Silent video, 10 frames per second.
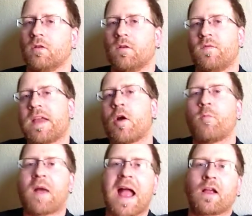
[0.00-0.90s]
they go
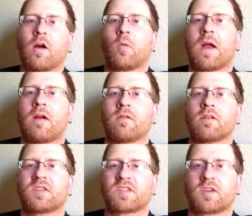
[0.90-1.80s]
back around
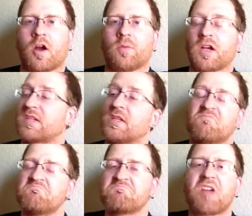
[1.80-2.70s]
to Starbucks.
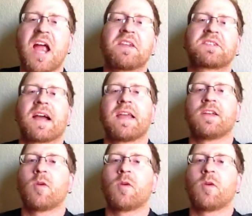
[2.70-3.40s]
I decide, you